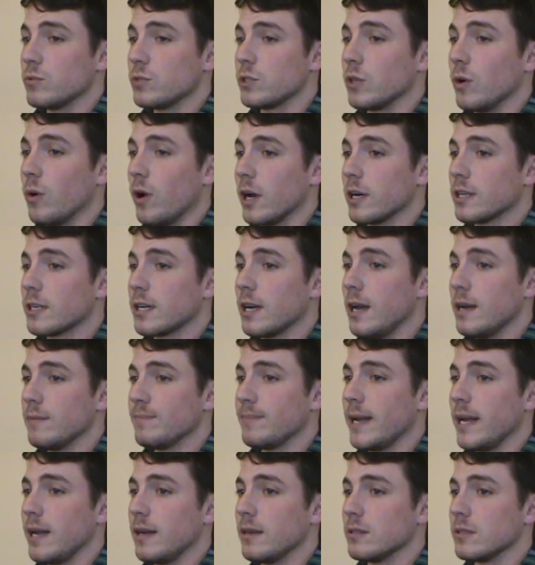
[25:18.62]
so our
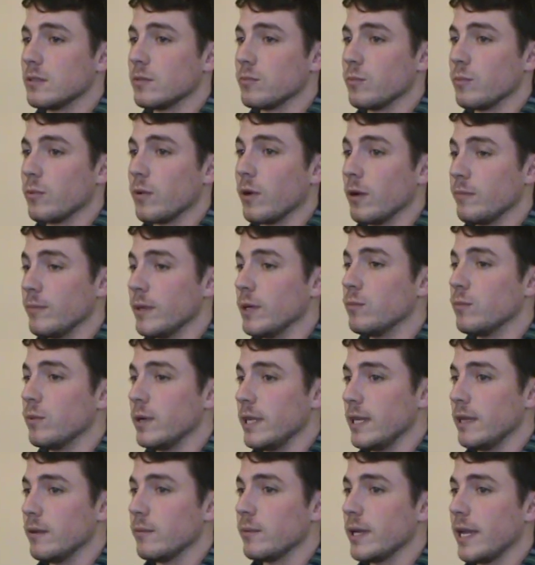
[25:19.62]
compound, I mean,
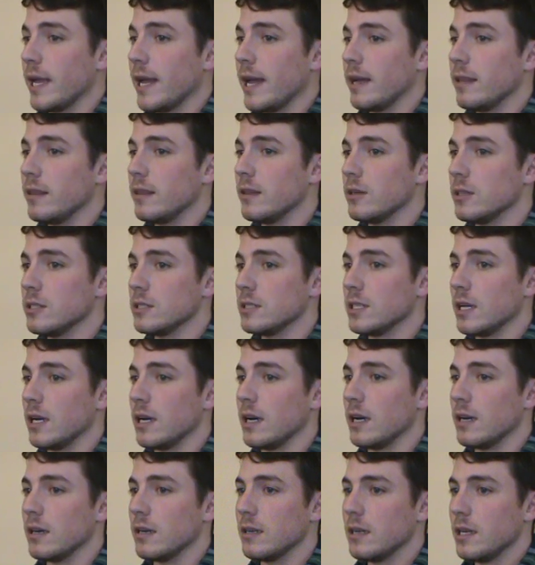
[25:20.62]
we, we had those
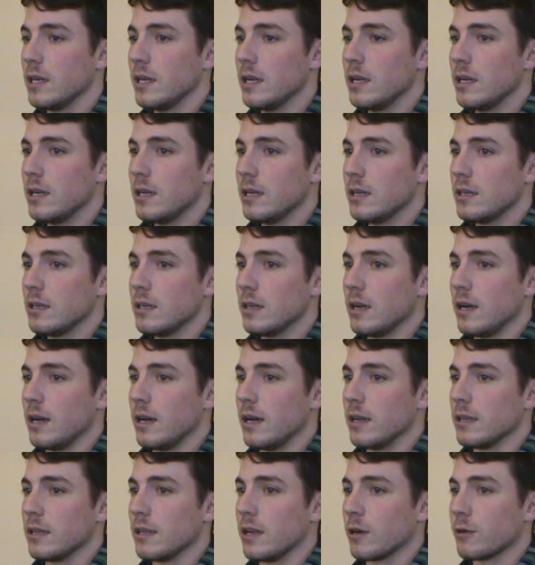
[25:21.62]
uh,
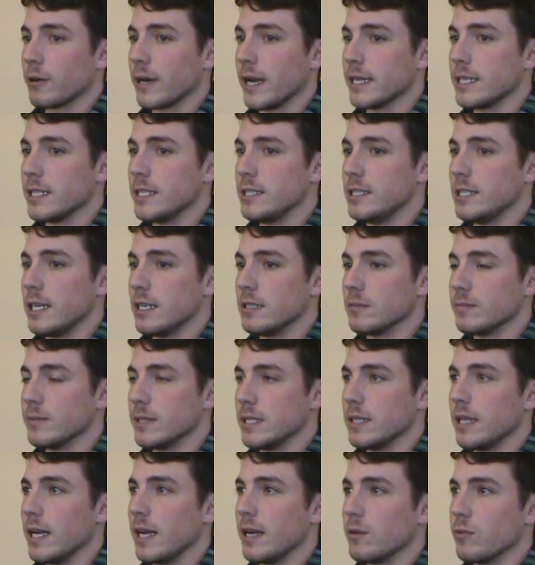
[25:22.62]
uh Iraqi
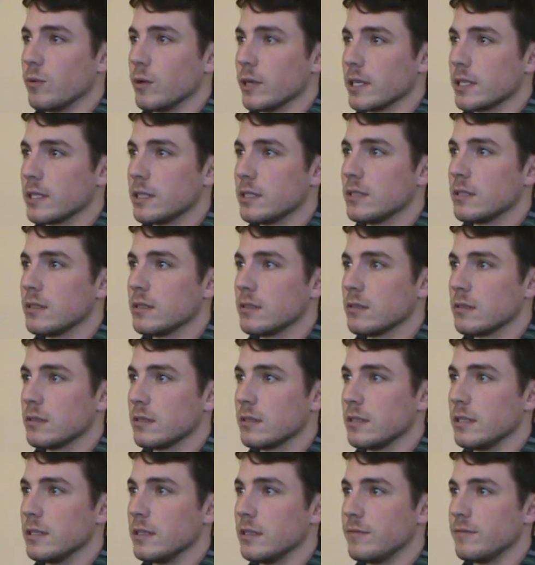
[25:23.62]
gentlemen that worked
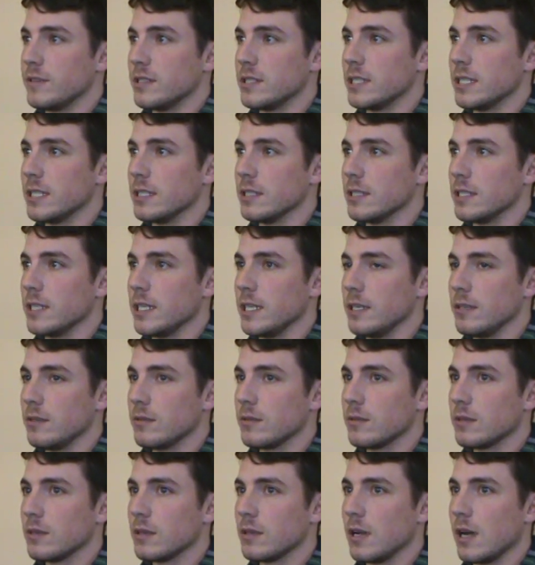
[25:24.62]
in the facility.
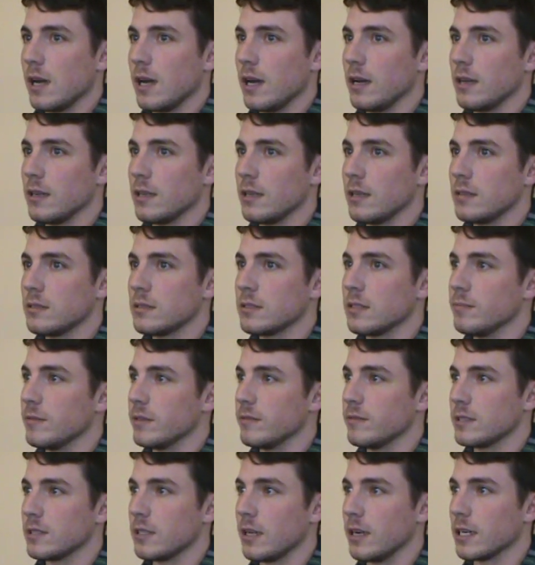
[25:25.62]
Uh, some
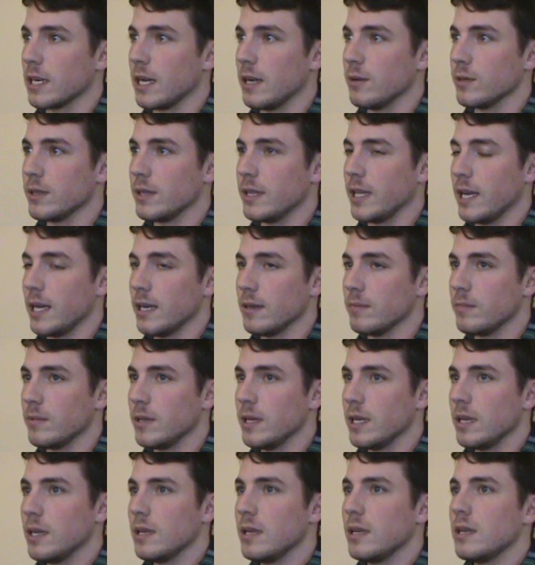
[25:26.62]
of us hung out with them.
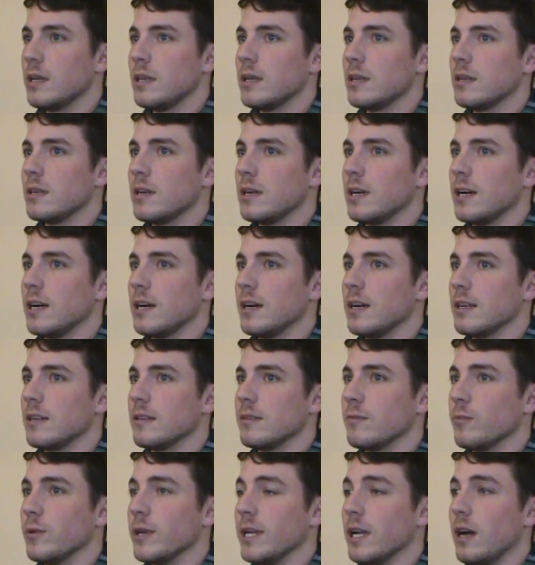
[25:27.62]
Uh,
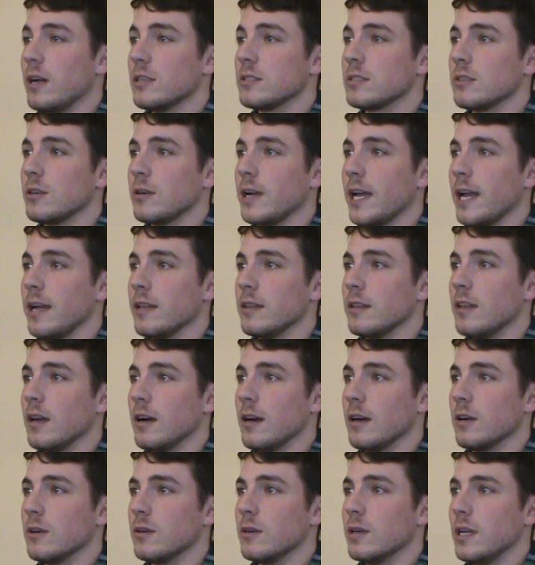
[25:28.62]
we also had,
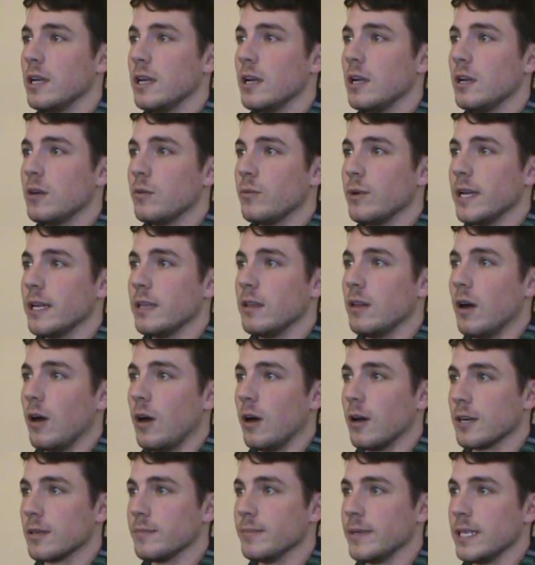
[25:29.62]
though, we had the
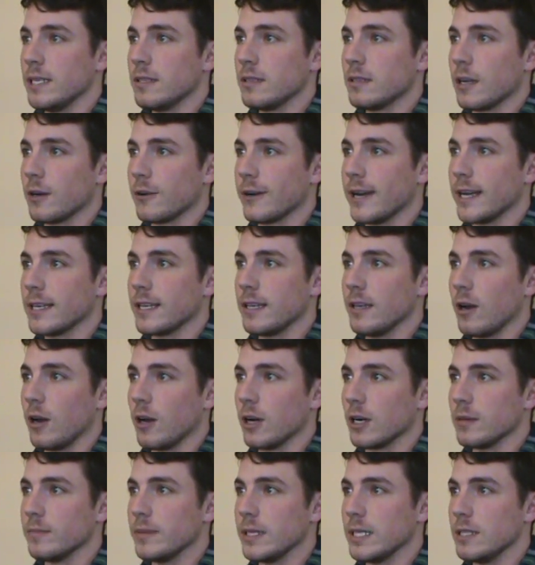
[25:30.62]
army, Iraqi
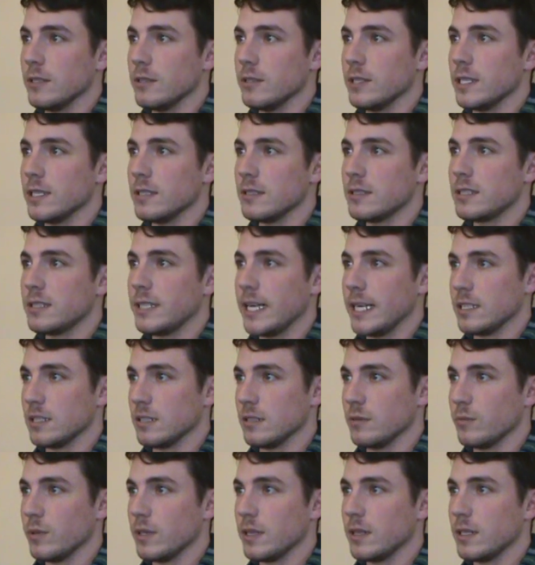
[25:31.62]
army unit
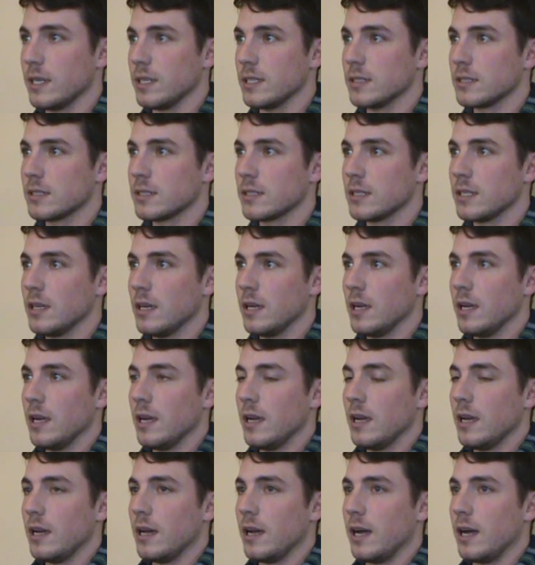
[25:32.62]
stationed with us. Mm.